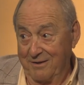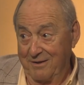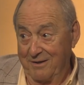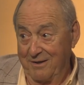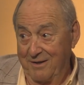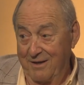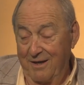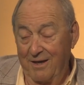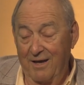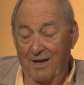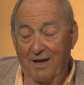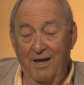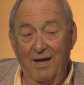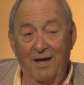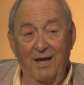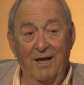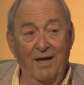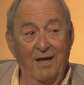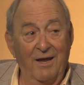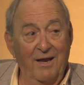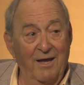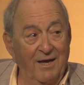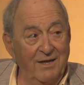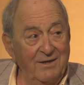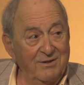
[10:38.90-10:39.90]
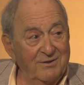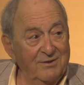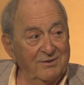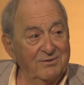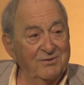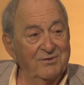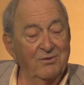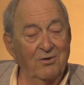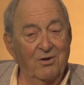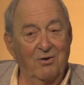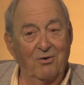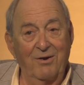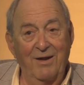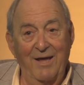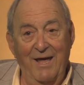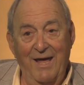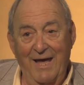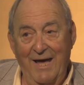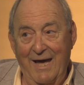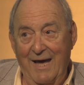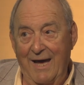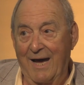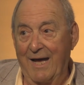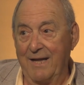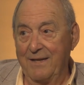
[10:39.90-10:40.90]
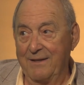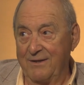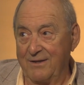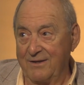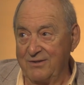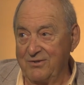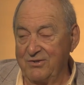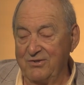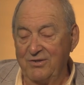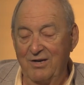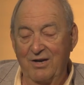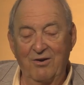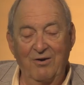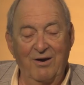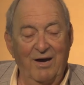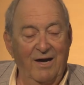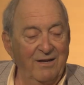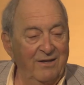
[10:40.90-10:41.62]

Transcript: All right. And I just don't. Ha- this year,